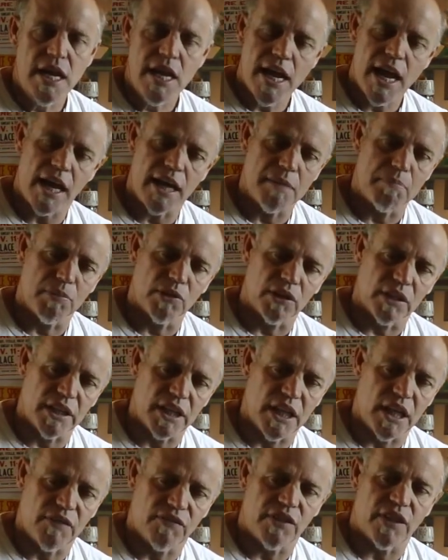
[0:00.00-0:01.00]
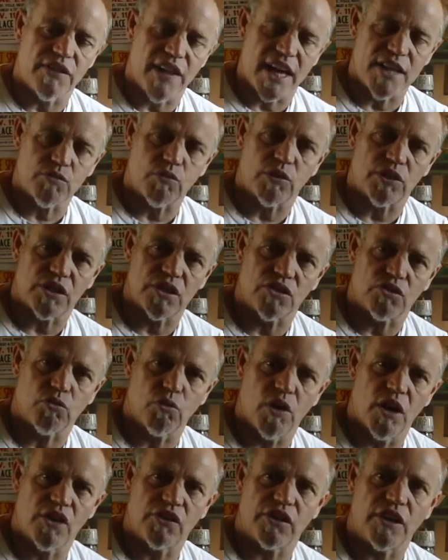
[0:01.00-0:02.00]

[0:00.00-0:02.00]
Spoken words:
And he believed that that's what this was.